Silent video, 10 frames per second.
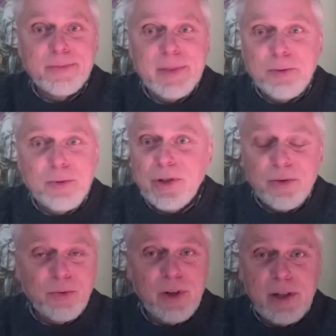And he was
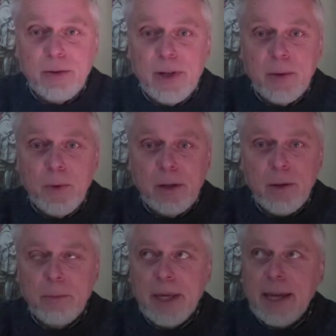just really, really
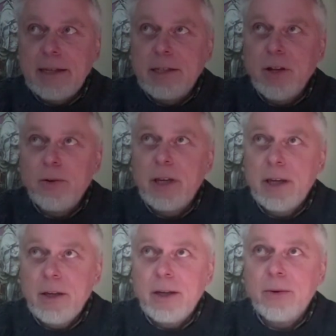welcoming. And so
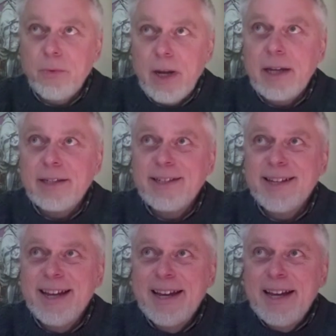he arranged
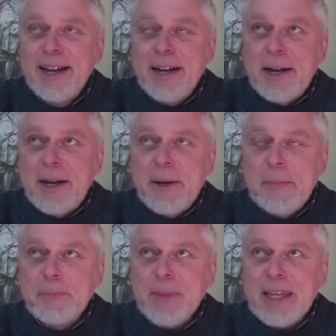um,